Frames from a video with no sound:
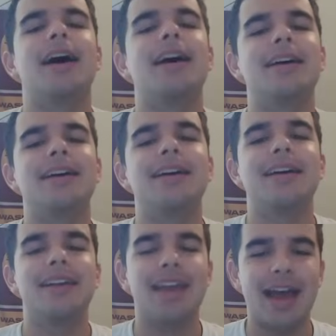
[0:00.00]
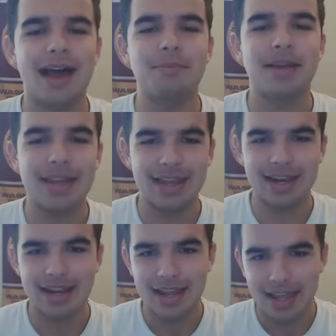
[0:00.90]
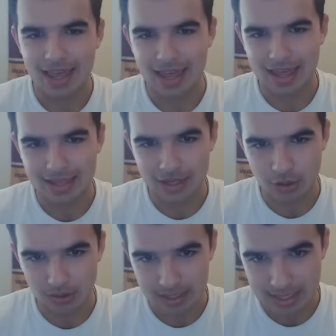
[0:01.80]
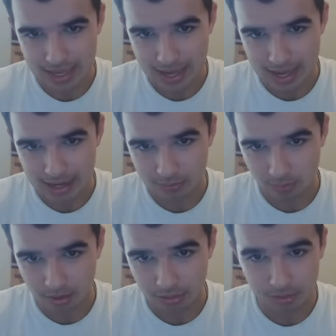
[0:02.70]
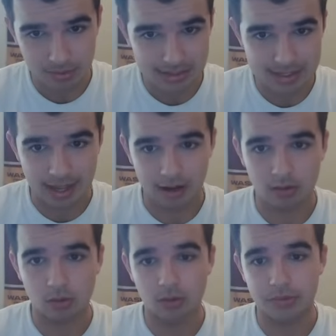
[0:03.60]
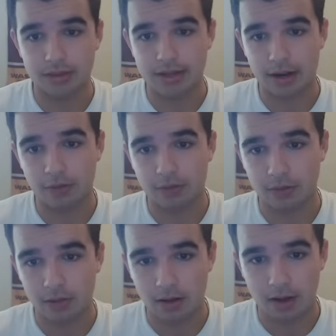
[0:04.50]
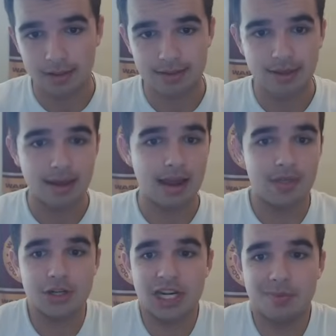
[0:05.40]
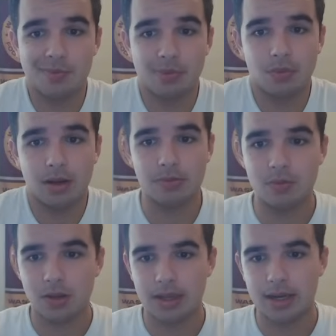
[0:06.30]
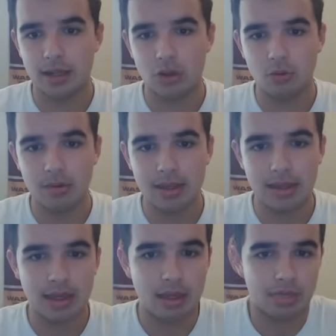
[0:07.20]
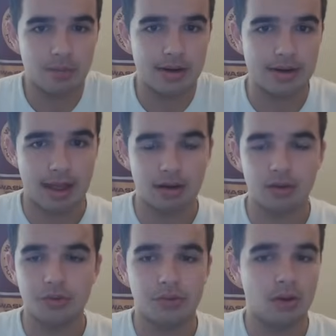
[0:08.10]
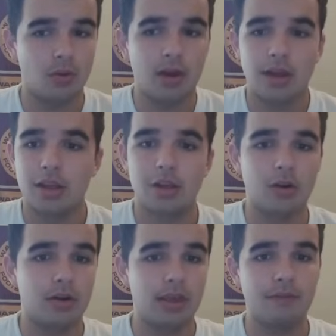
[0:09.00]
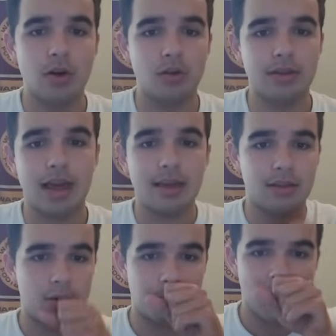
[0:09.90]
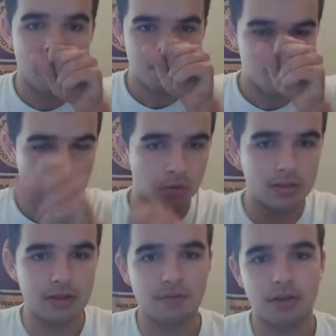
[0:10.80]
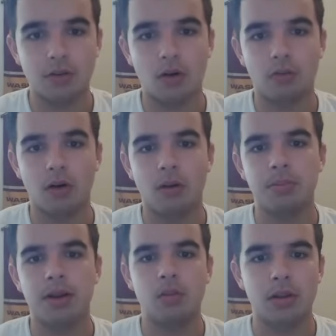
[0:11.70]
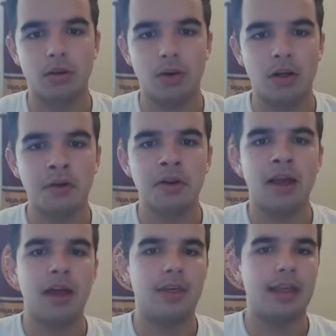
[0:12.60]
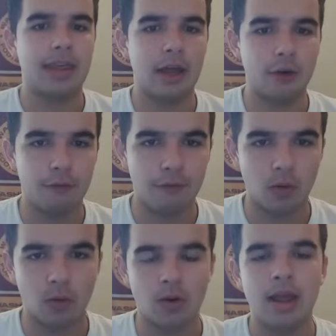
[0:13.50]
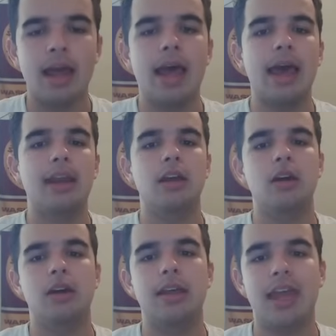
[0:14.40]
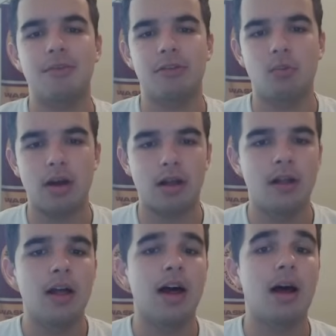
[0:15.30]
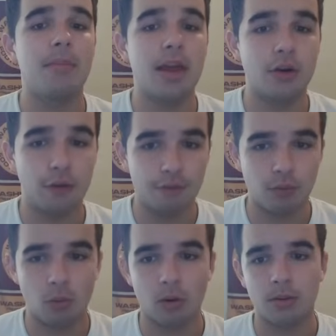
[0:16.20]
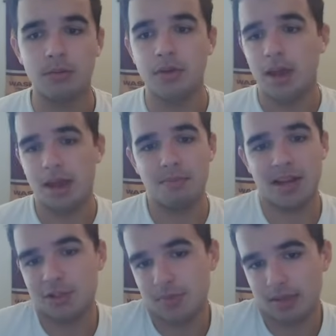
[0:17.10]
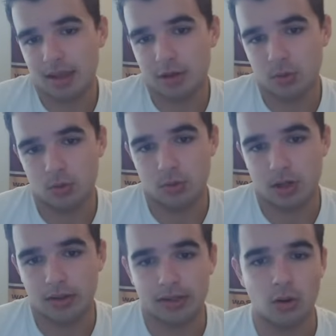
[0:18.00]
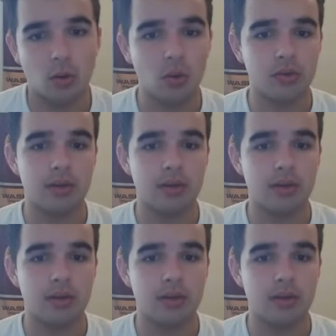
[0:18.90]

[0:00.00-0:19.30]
a uh, cap hit. Uh, you know, he had what three tackles, a tackle for loss, and then James Smith Williams as well. He had a QB hit and three tackles. So, you know, give those guys their props. The whole defense overall played really well. I think Kendall Fuller had a good game as well. Emmanuel Forbes and Benjamin St-Juste were solid. Like the whole